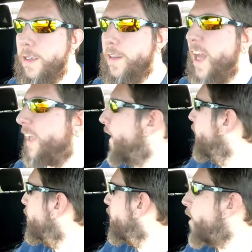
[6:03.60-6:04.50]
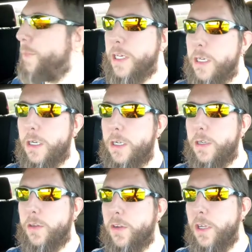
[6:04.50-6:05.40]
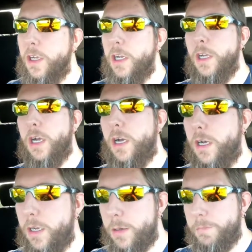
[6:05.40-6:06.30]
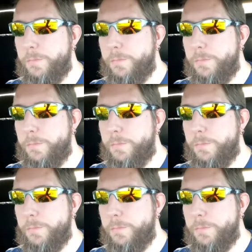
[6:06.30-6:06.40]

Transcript: attack anybody because I